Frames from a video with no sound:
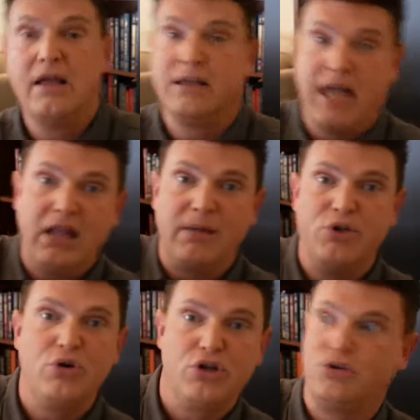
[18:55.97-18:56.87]
Caleb,
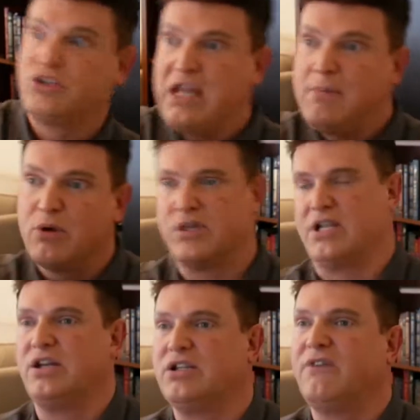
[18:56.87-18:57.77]
you could do semen
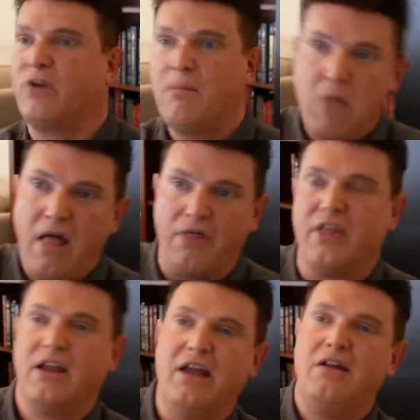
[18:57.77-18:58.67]
retention for a
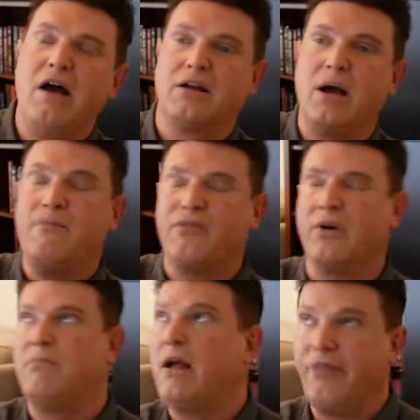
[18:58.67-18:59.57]
month and not come for
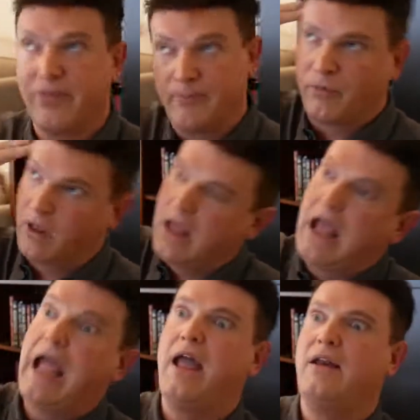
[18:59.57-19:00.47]
a month,
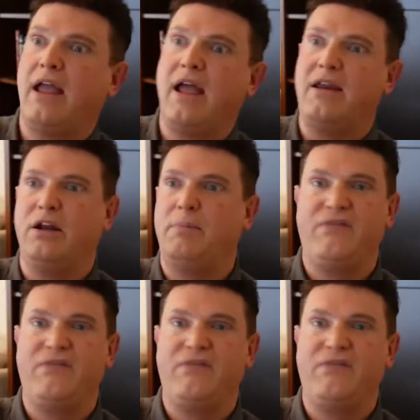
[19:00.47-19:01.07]
and it'll be